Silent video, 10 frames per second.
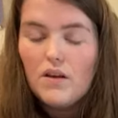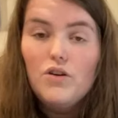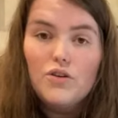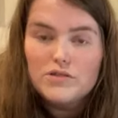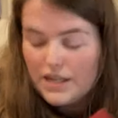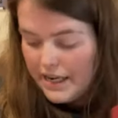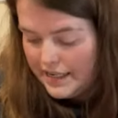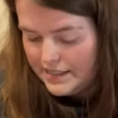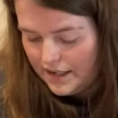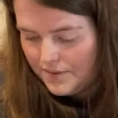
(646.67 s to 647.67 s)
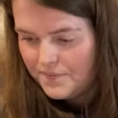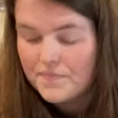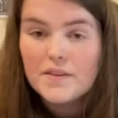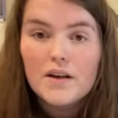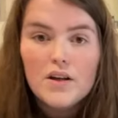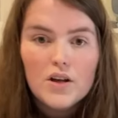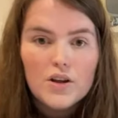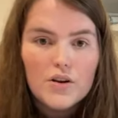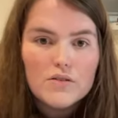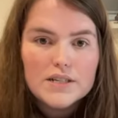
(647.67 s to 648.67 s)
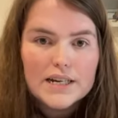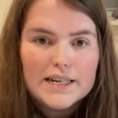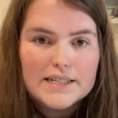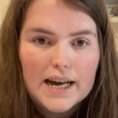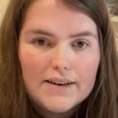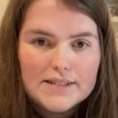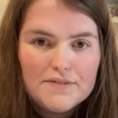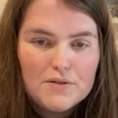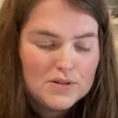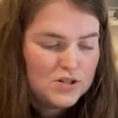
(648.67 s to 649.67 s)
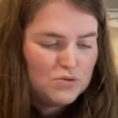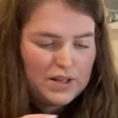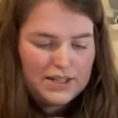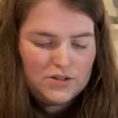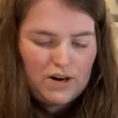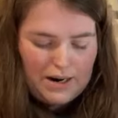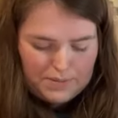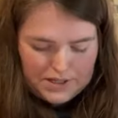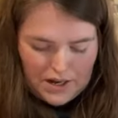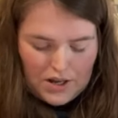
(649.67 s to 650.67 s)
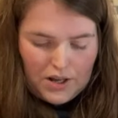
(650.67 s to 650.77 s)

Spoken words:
not a glitter. Not a glitter. How does everyone store their scraps?